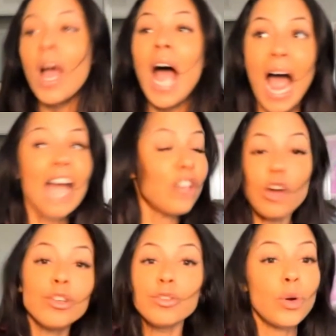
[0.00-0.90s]
I know
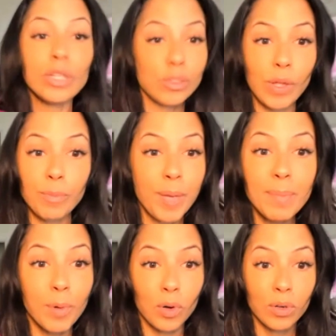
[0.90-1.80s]
you doing this for other
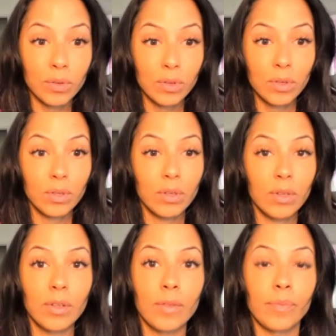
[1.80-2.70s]
people.
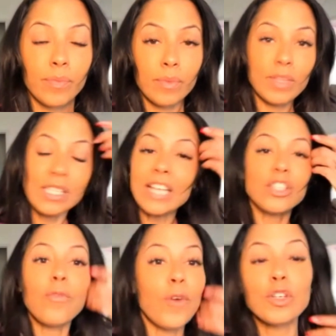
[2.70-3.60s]
This ain't
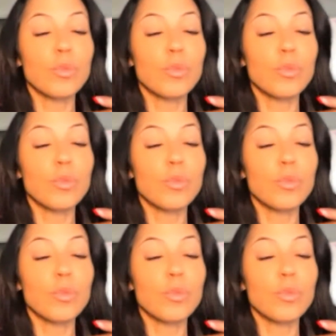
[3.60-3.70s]
your first